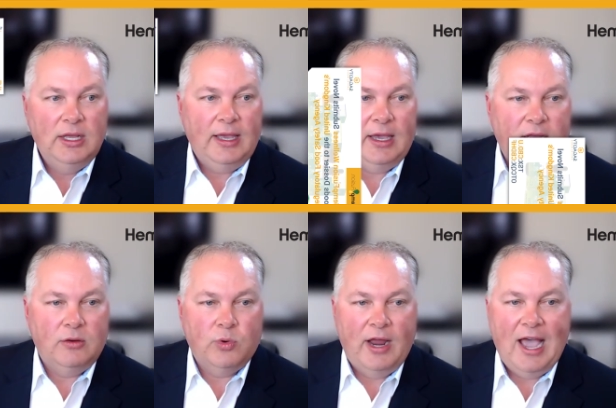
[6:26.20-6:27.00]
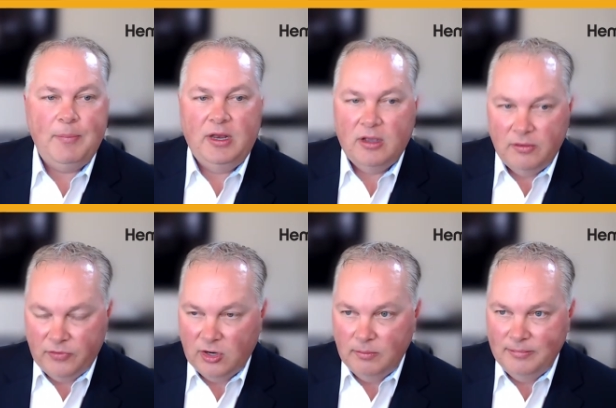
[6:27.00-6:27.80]
And we're happy to
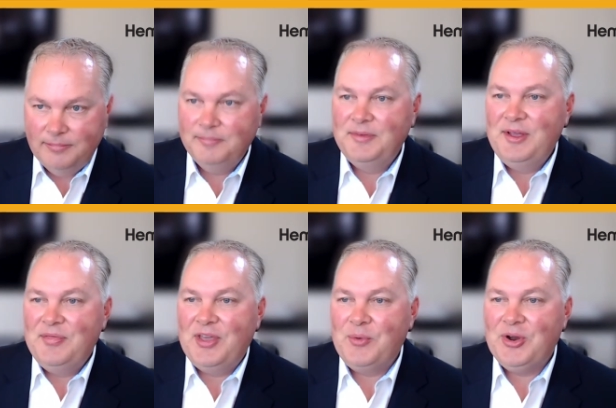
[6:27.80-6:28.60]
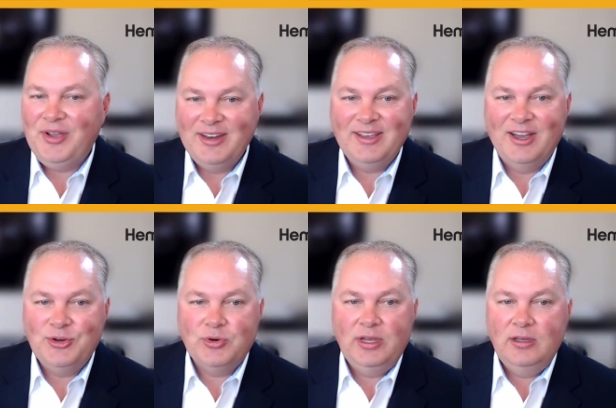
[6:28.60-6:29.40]
confirm that we're in
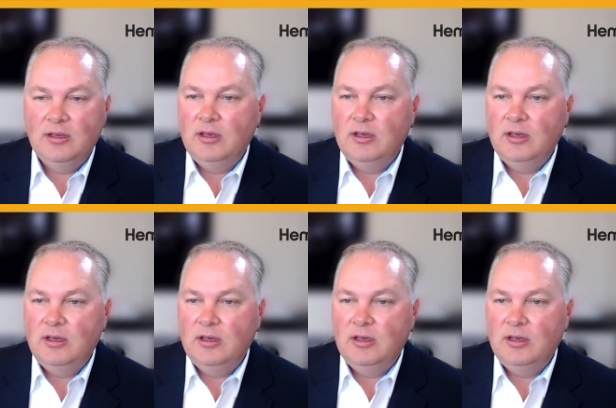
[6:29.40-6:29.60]
country